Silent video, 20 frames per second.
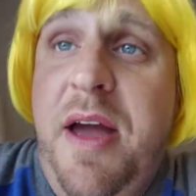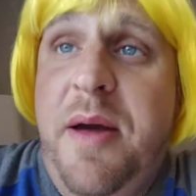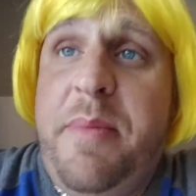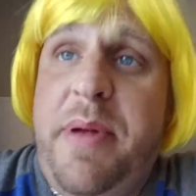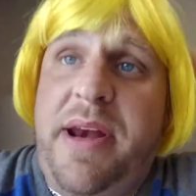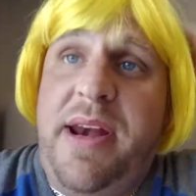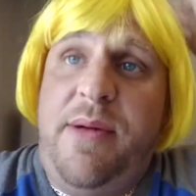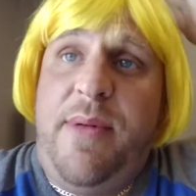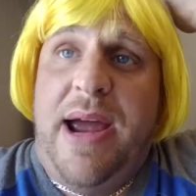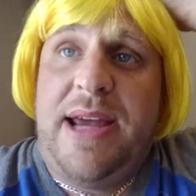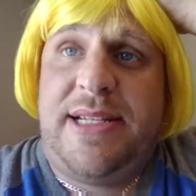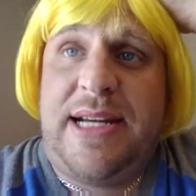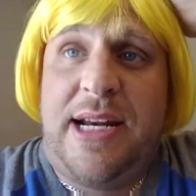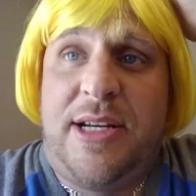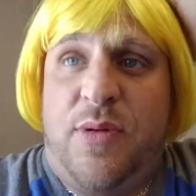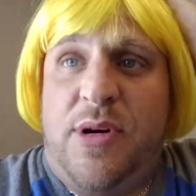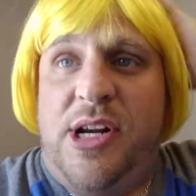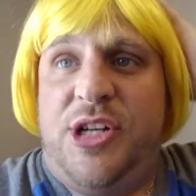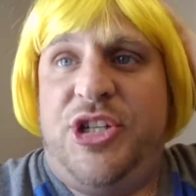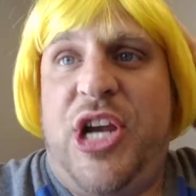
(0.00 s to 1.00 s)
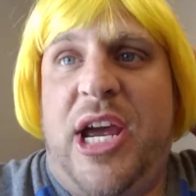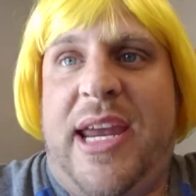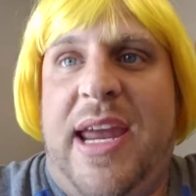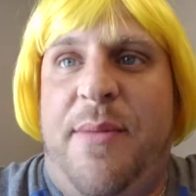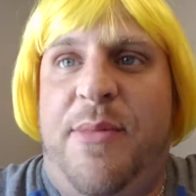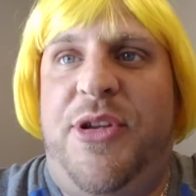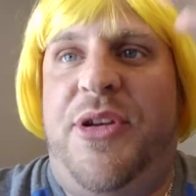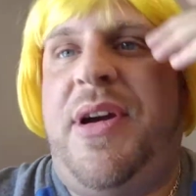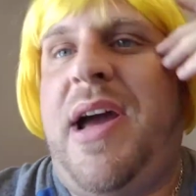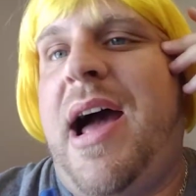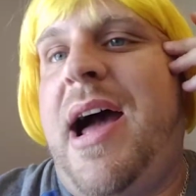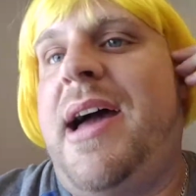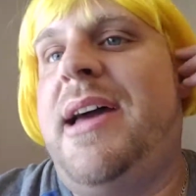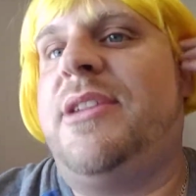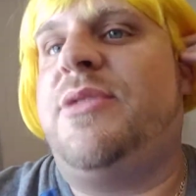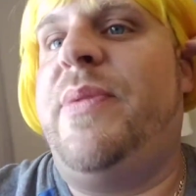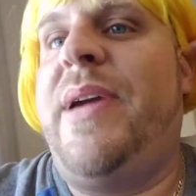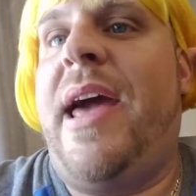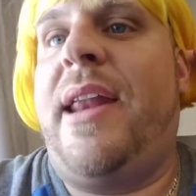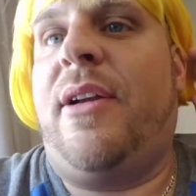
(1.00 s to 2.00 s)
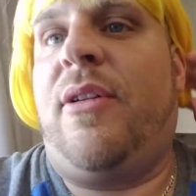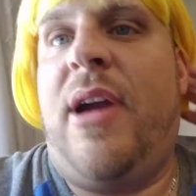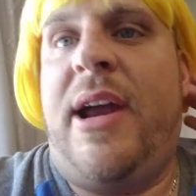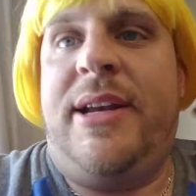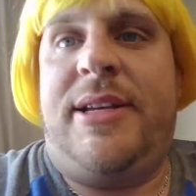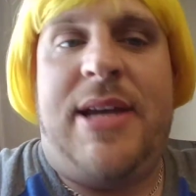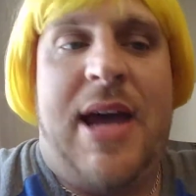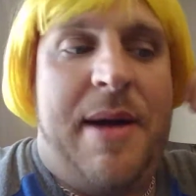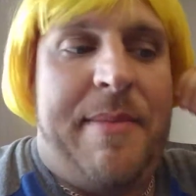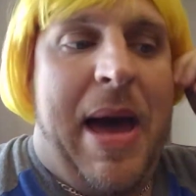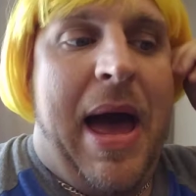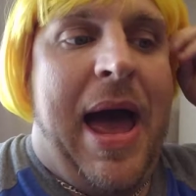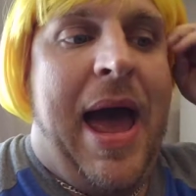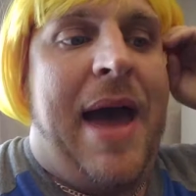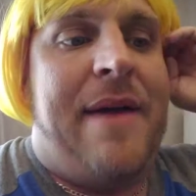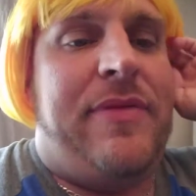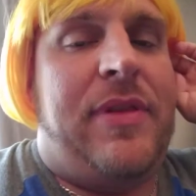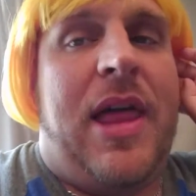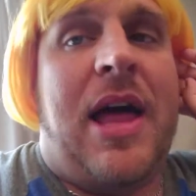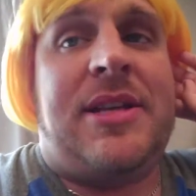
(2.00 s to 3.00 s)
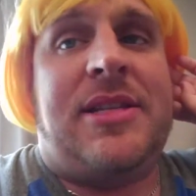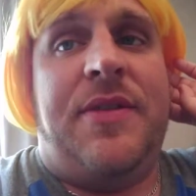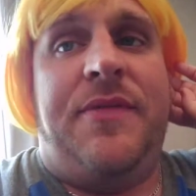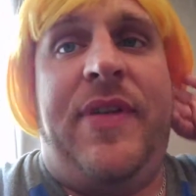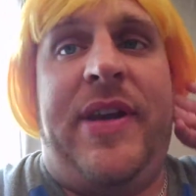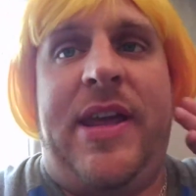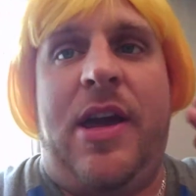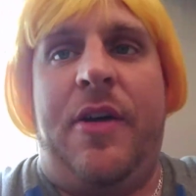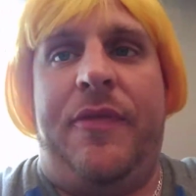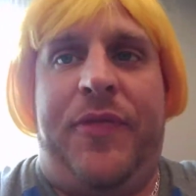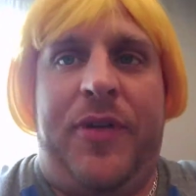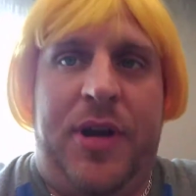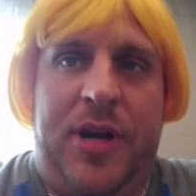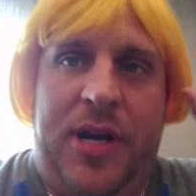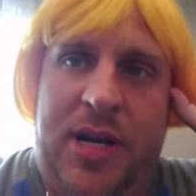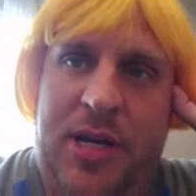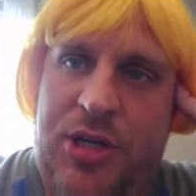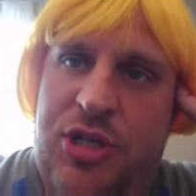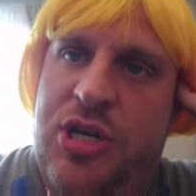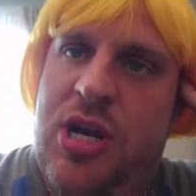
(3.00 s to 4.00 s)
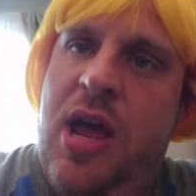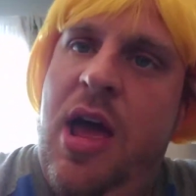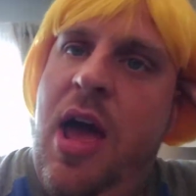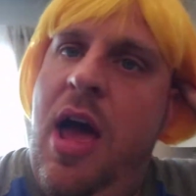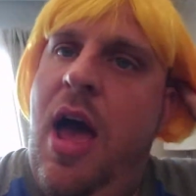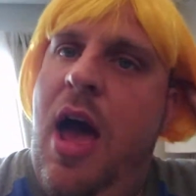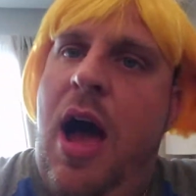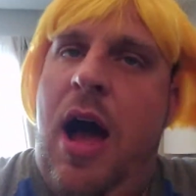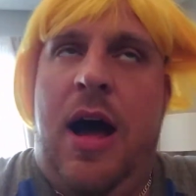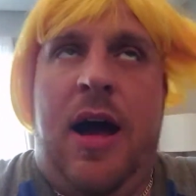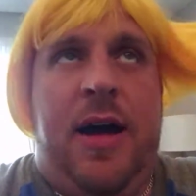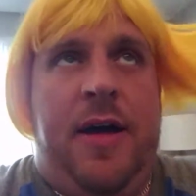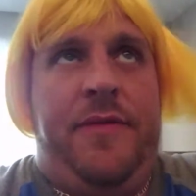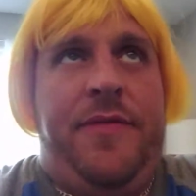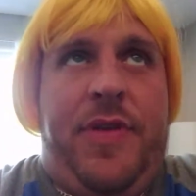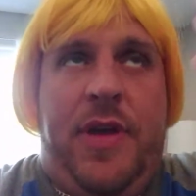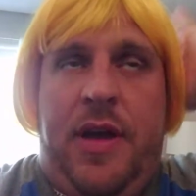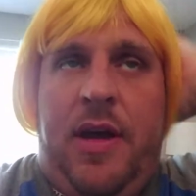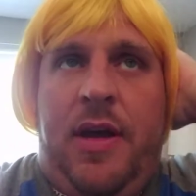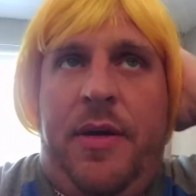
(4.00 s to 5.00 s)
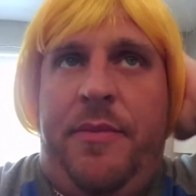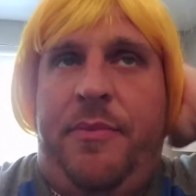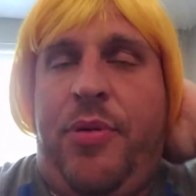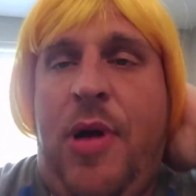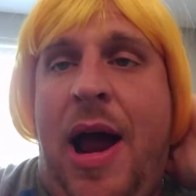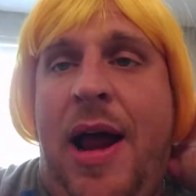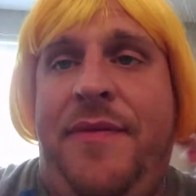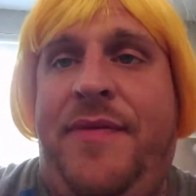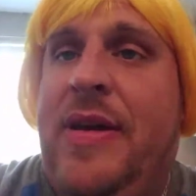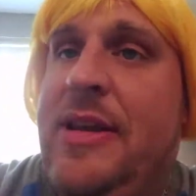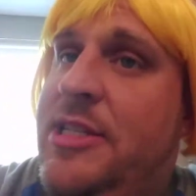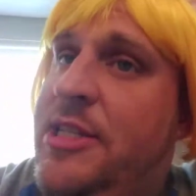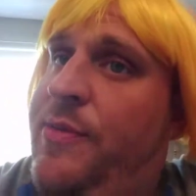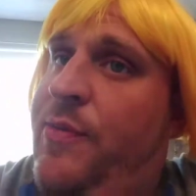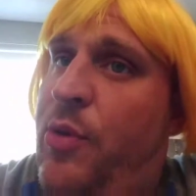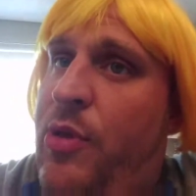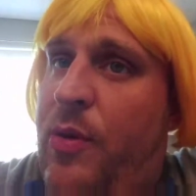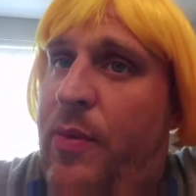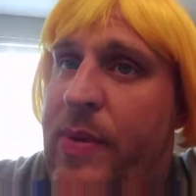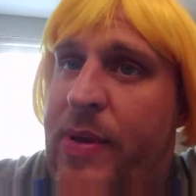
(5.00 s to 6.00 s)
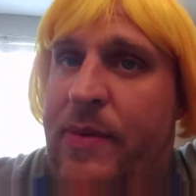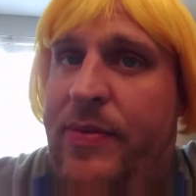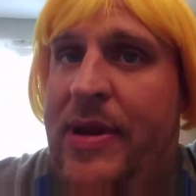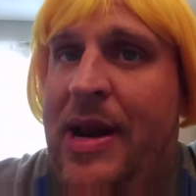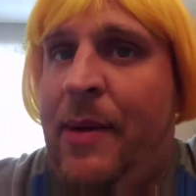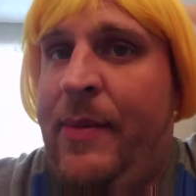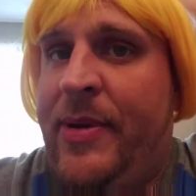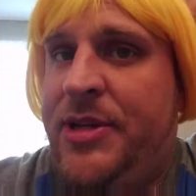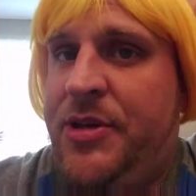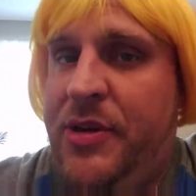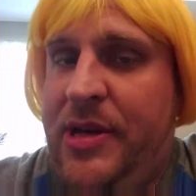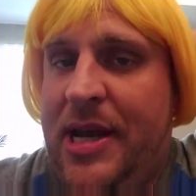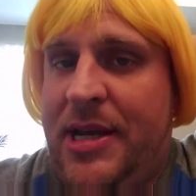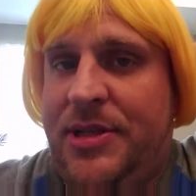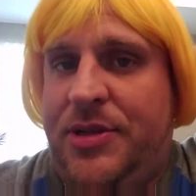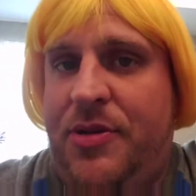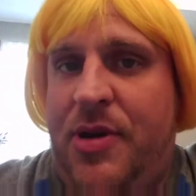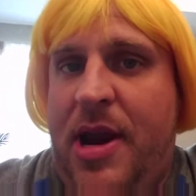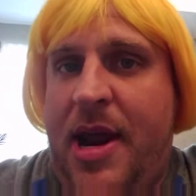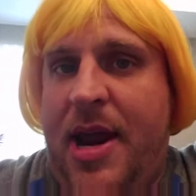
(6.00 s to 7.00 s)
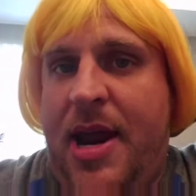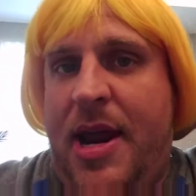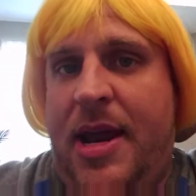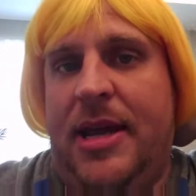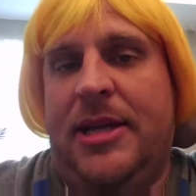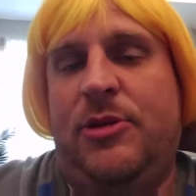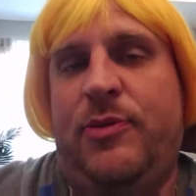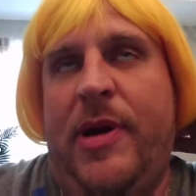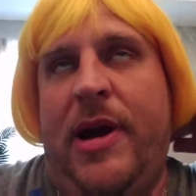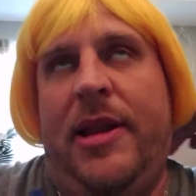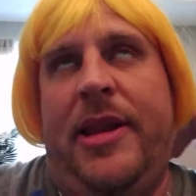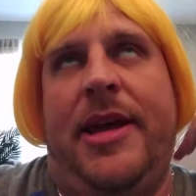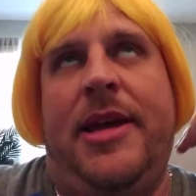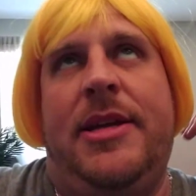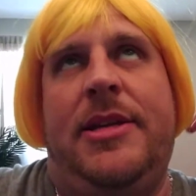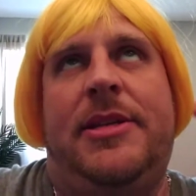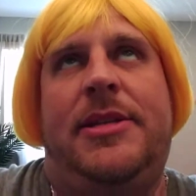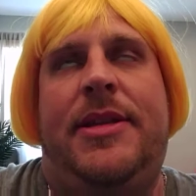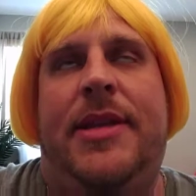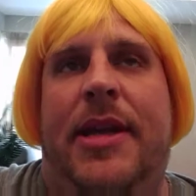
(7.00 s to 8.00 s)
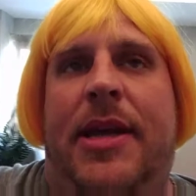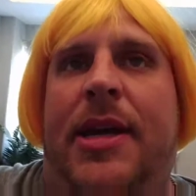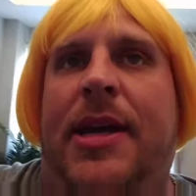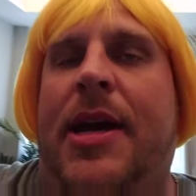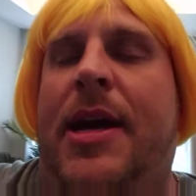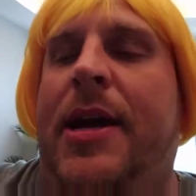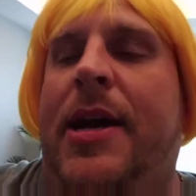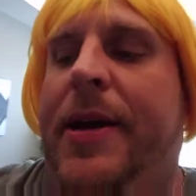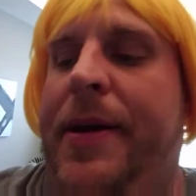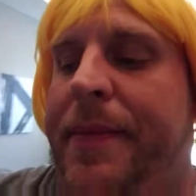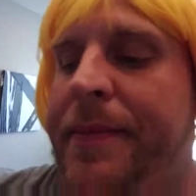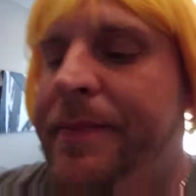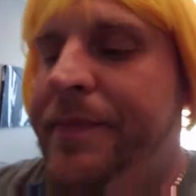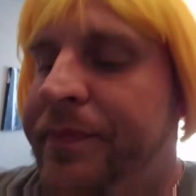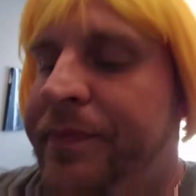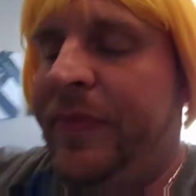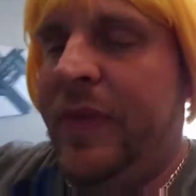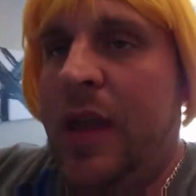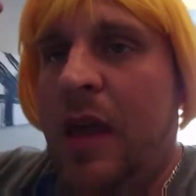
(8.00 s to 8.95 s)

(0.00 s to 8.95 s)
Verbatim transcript: But anyways, I just wanted to check in with you guys. We had a great time. I have lots of video footage of the Pride Festival that we that I went to yesterday, as well as the um,